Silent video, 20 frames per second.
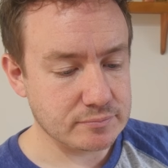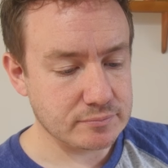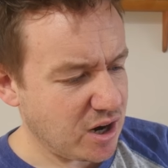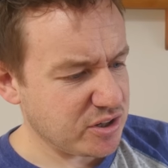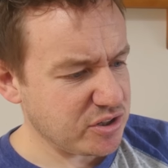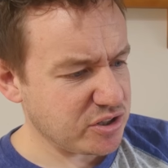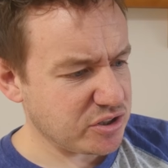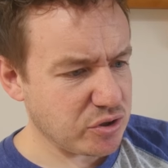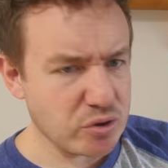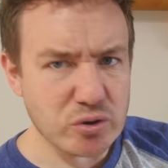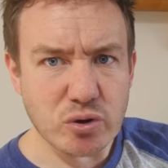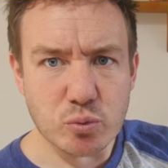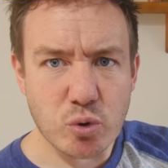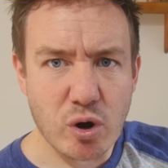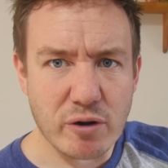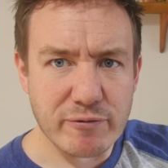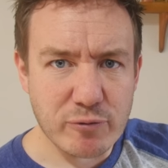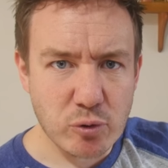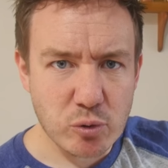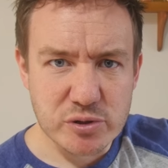I just googled
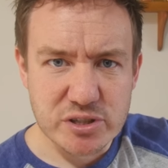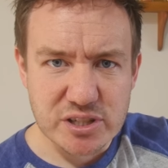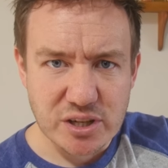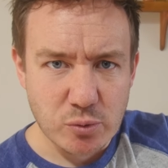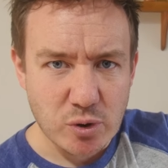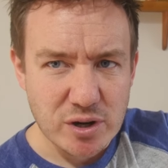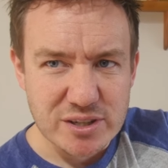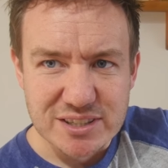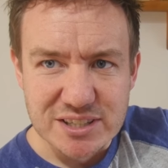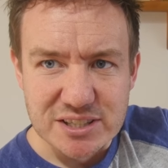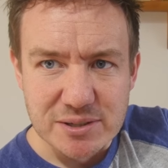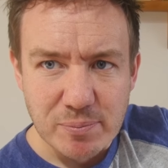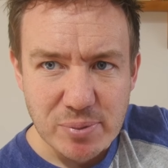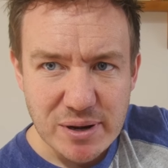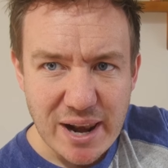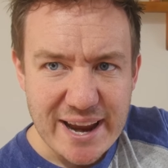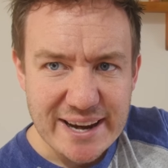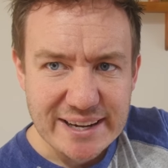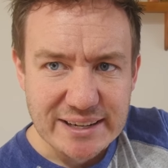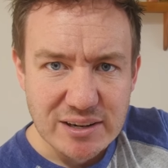what a faucet was and it's a
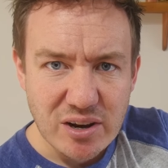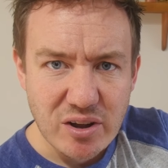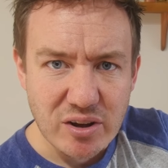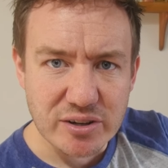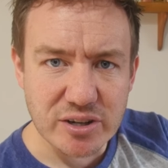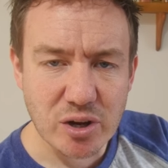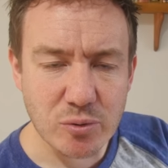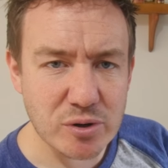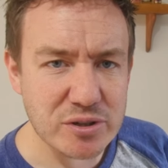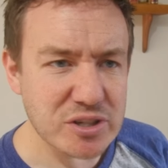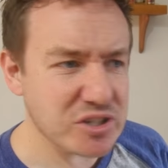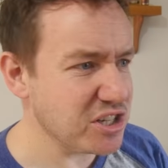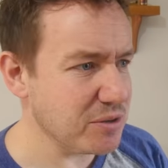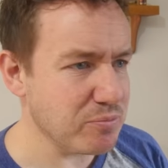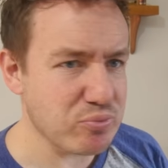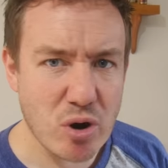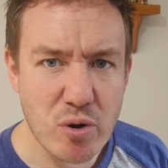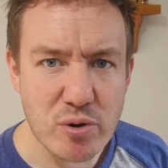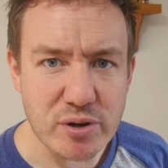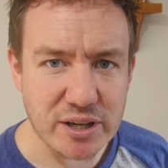plane. Look, no wonder she
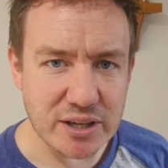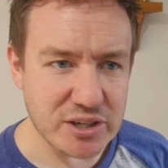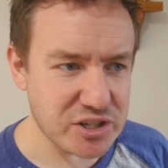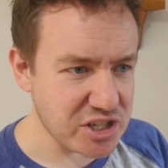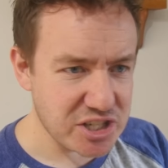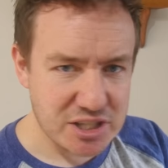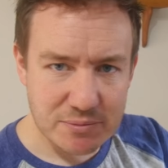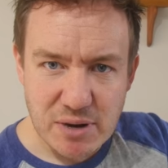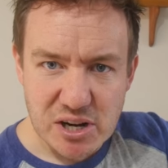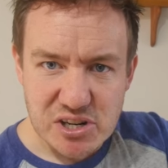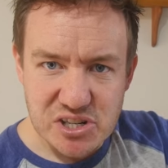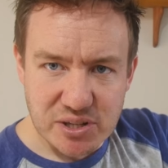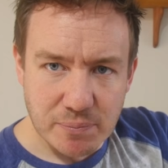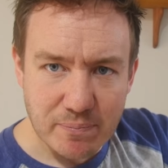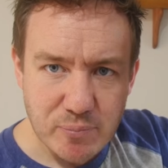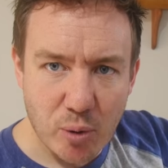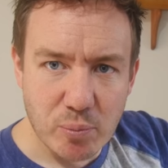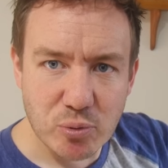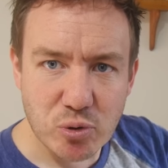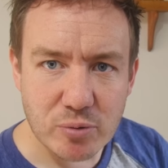broke it. She smashed the
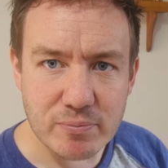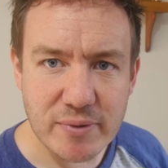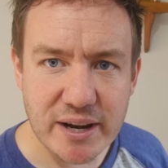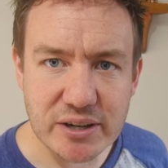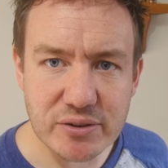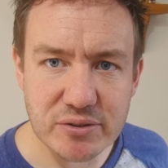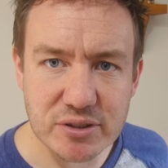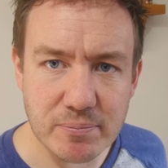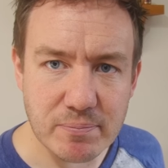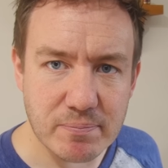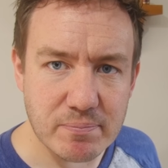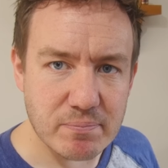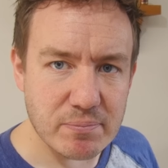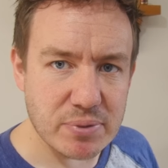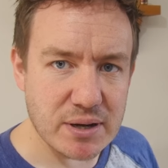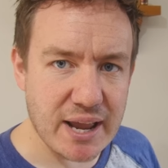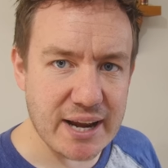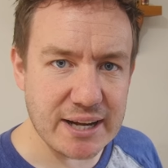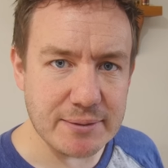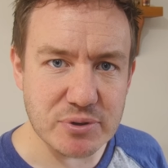popcorn maker on a
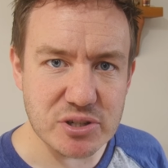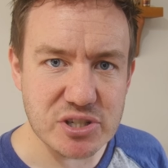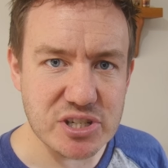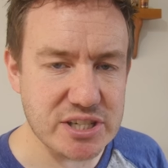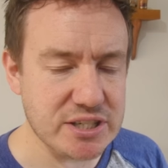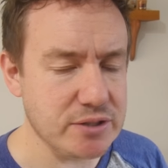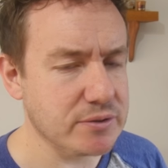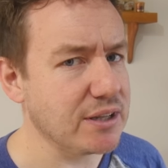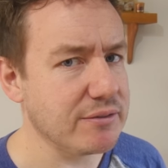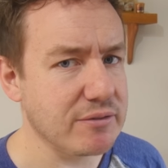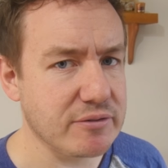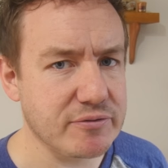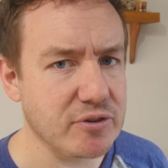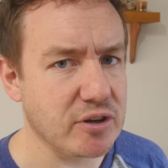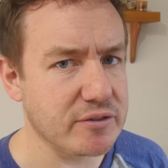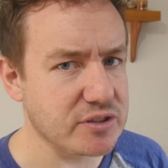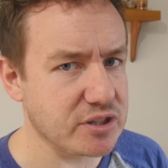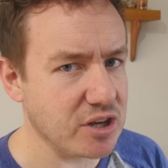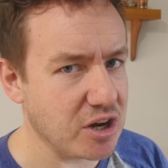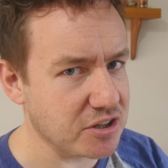plane, but she still gave it
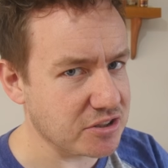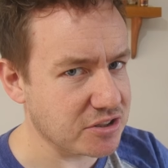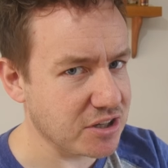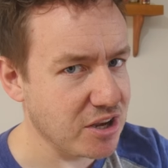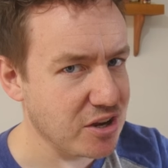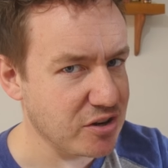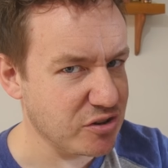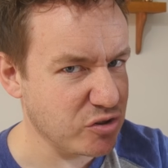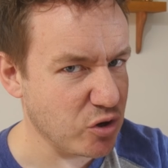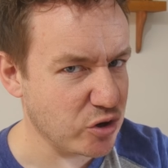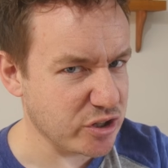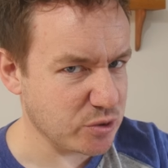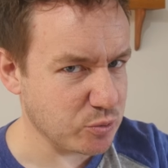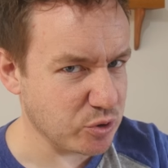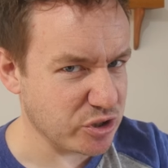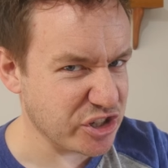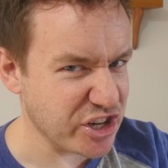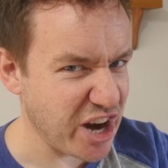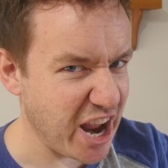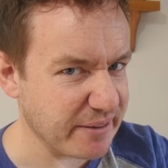5 stars. Nice
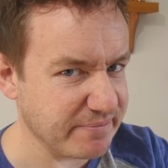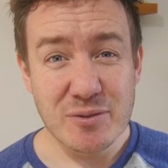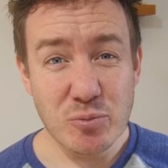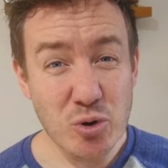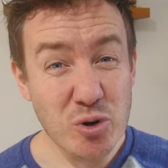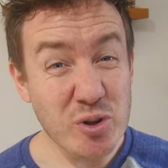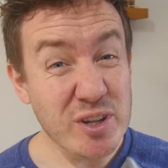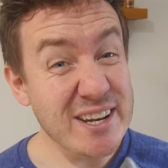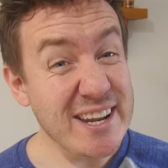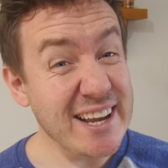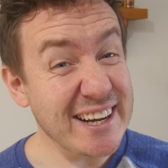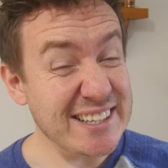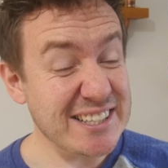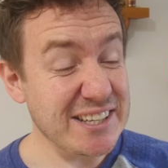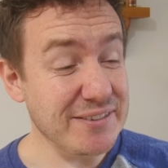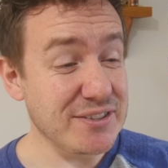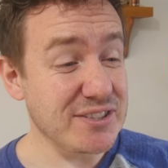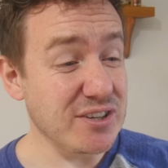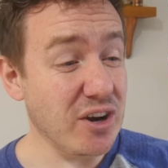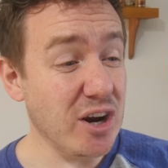one, Jan. One on the
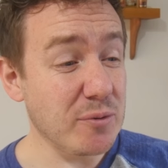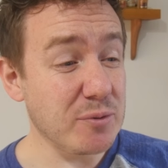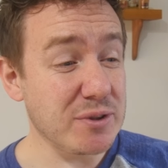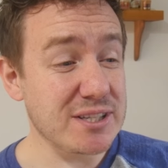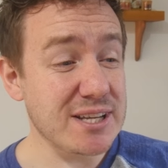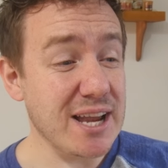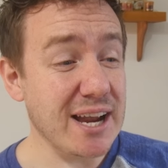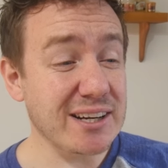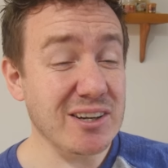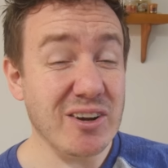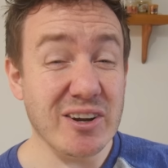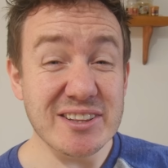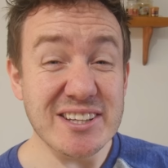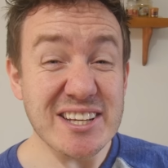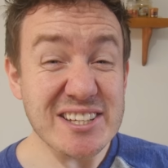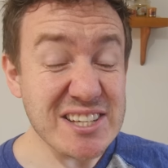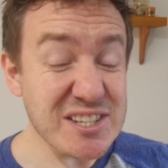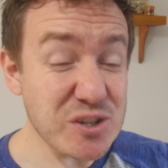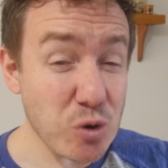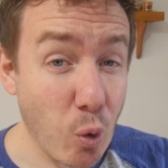negative side with the tagline,
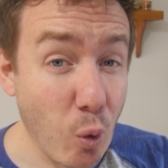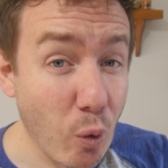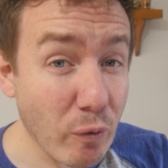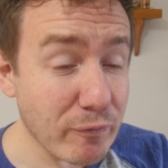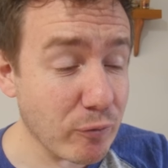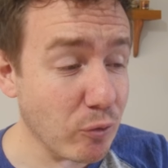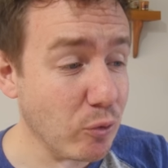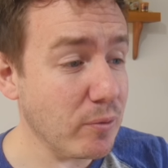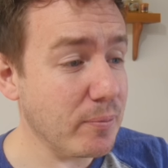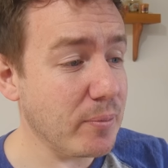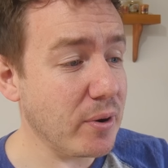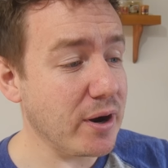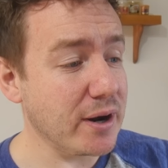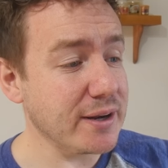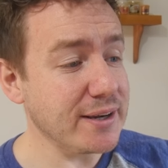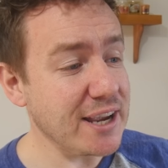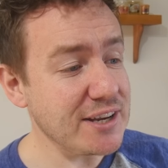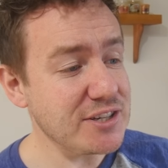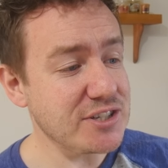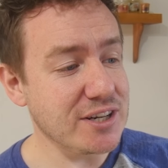"This is awful" by
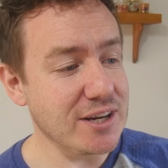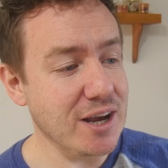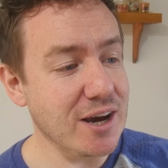Nature